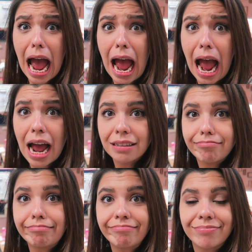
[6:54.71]

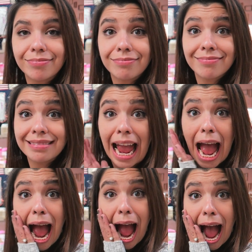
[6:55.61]

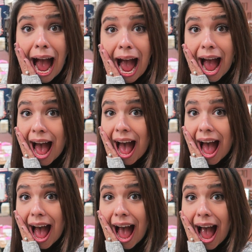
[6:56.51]

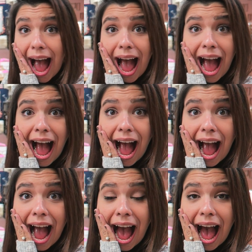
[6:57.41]

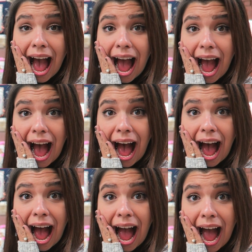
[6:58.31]

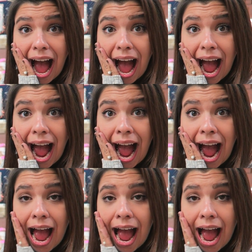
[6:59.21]
(silence)